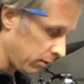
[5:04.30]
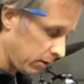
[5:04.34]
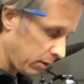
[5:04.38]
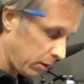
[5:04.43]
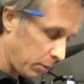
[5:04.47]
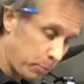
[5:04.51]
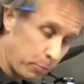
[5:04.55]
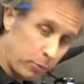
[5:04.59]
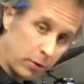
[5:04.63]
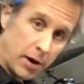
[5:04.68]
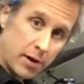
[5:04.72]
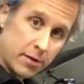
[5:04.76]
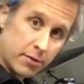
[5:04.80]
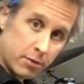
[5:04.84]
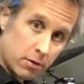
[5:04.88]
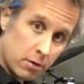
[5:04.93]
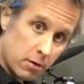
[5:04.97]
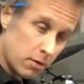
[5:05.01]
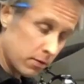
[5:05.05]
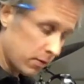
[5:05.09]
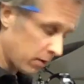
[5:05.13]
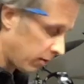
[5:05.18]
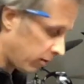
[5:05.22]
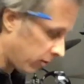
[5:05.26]
little
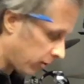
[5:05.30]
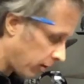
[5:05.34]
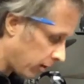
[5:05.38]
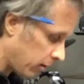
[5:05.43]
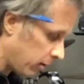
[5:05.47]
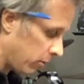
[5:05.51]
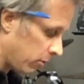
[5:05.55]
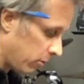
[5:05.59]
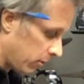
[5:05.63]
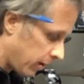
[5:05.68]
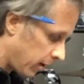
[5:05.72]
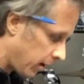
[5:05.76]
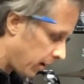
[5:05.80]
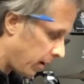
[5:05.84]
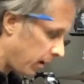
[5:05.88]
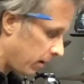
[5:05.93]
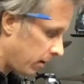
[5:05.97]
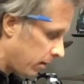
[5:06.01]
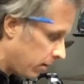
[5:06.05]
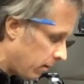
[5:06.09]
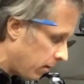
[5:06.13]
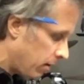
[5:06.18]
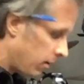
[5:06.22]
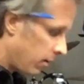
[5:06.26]
pressure in the center of the
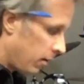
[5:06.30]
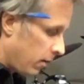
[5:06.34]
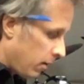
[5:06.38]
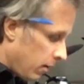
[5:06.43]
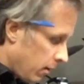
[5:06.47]
head.